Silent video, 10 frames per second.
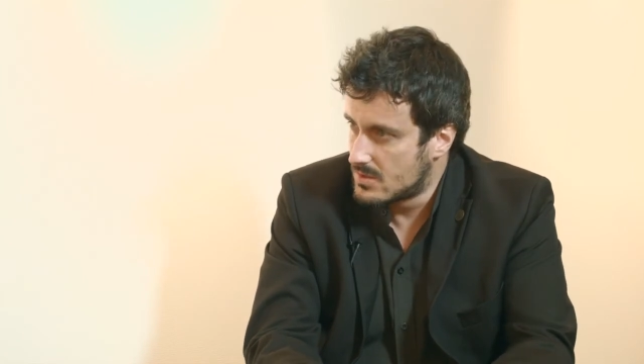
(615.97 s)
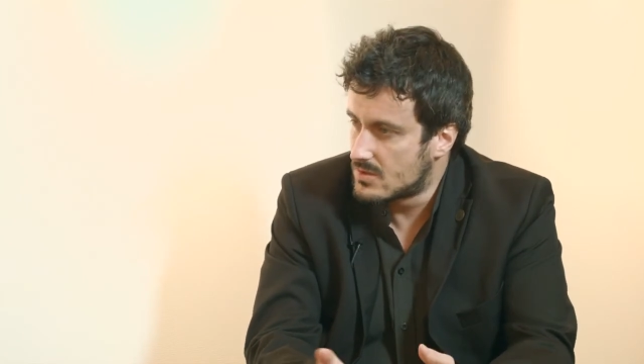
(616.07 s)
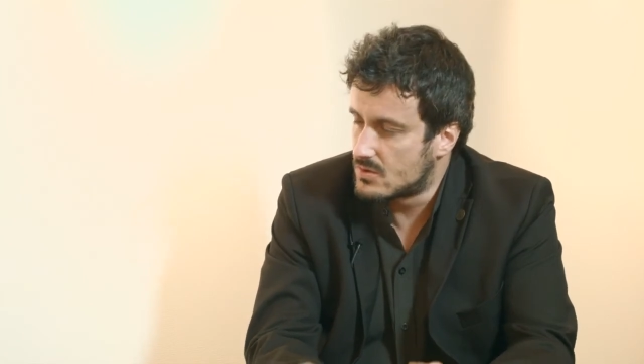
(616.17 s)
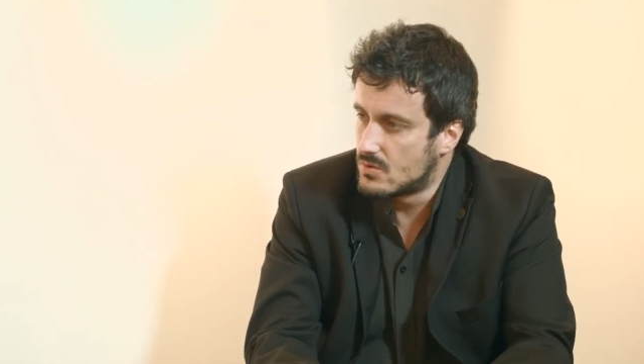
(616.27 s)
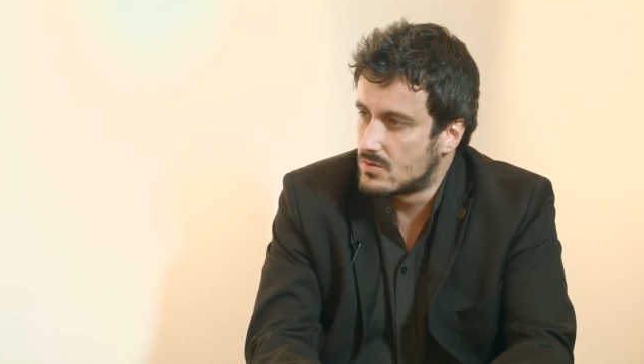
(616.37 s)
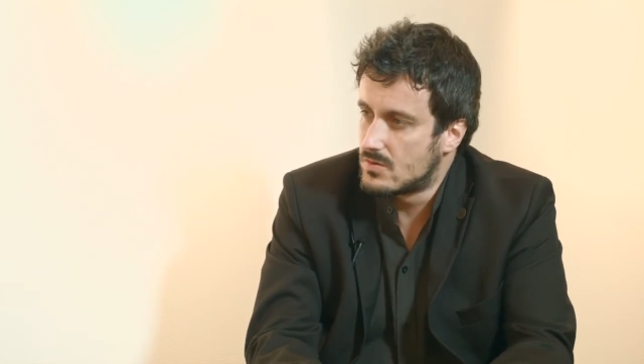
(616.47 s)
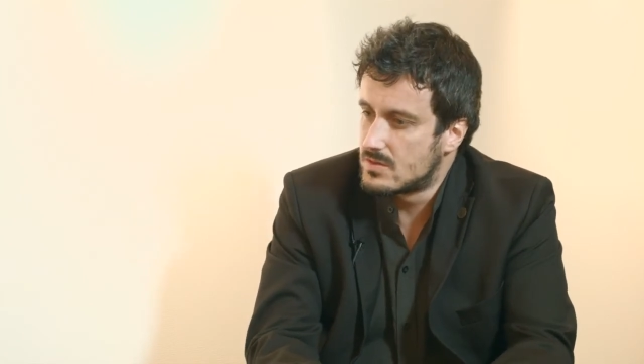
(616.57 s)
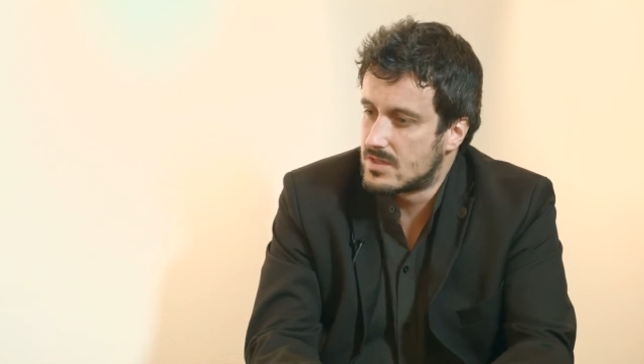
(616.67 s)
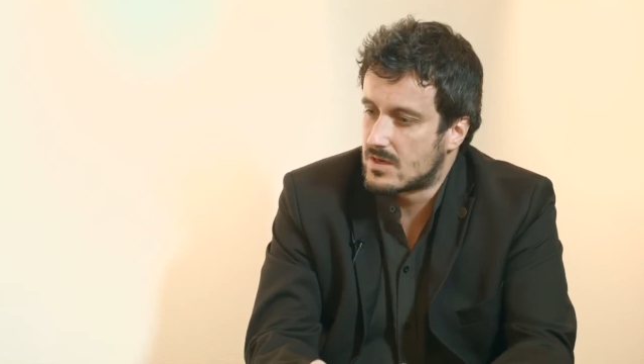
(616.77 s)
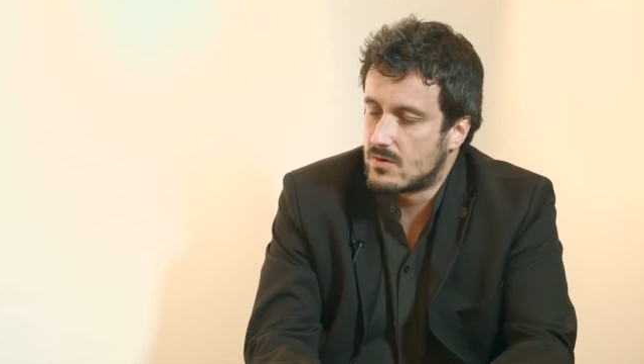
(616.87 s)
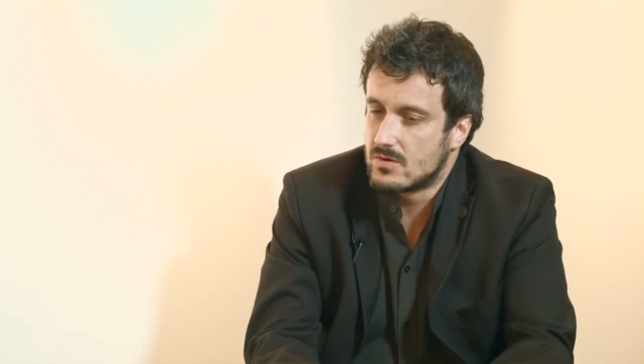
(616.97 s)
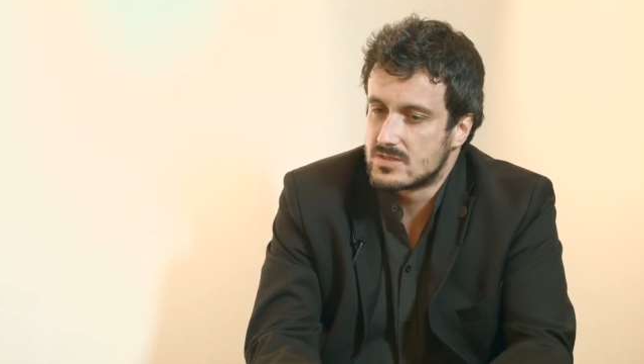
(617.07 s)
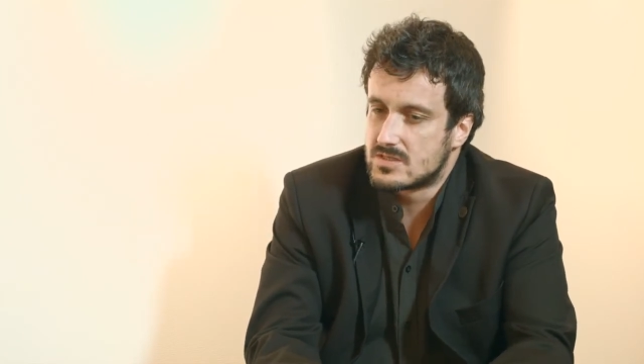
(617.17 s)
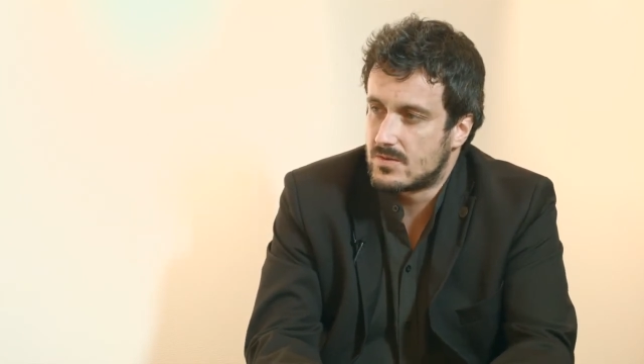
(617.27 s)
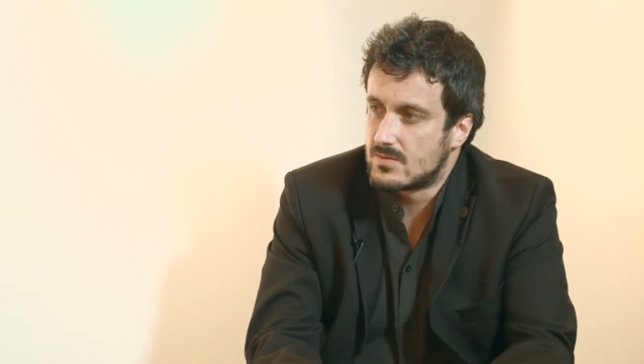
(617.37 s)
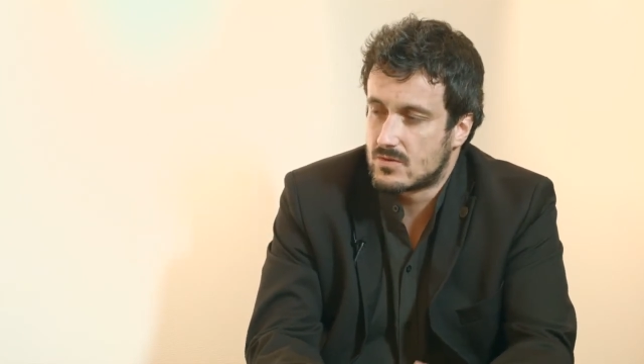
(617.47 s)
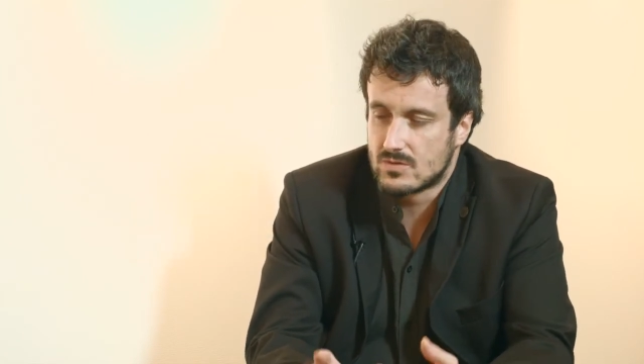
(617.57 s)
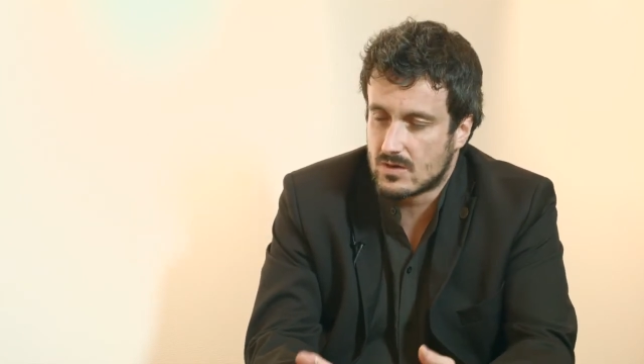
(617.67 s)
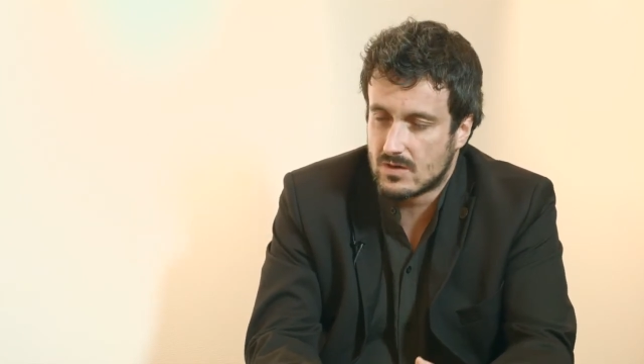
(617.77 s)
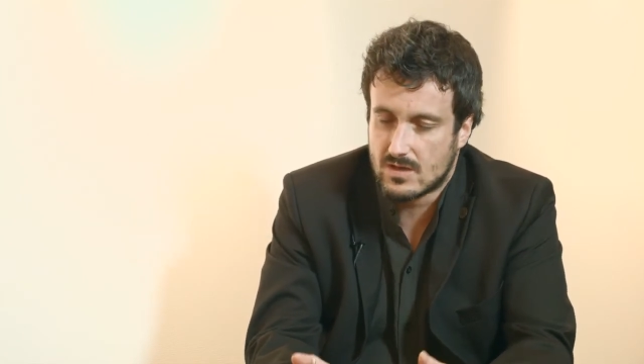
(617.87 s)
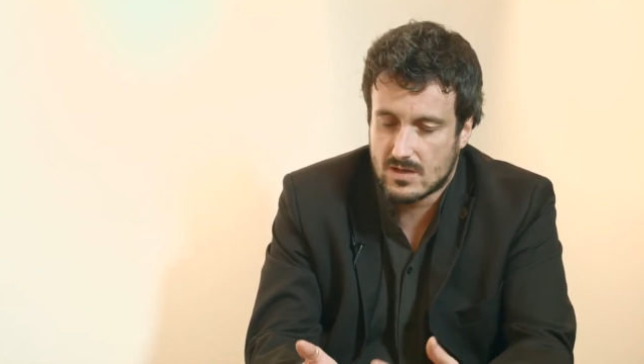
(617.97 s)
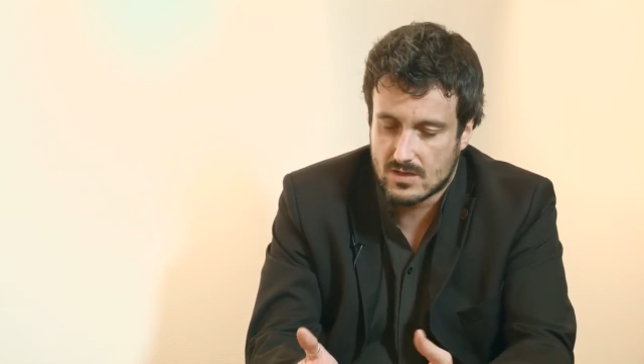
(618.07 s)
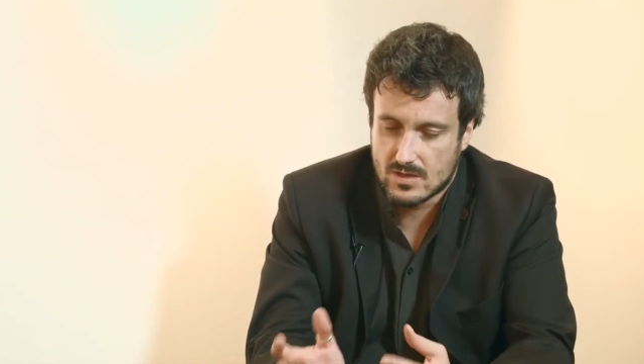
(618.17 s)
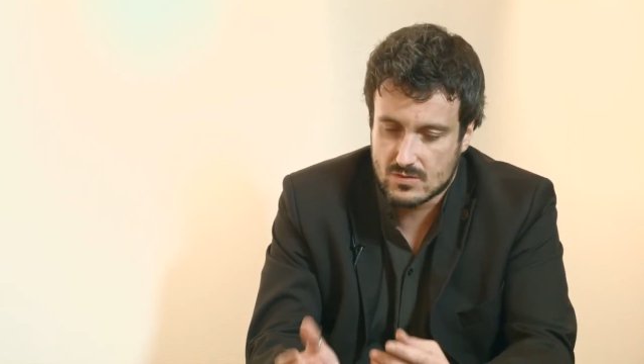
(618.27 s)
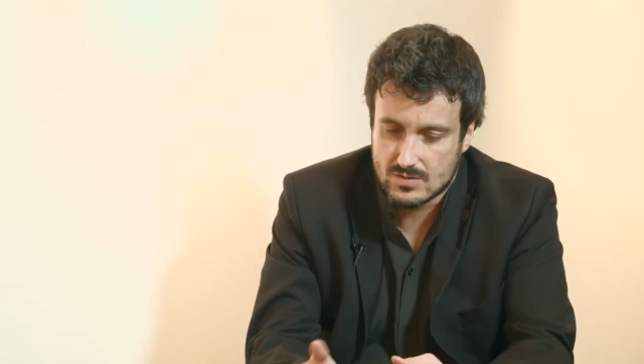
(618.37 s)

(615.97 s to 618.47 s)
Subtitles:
to the concept, to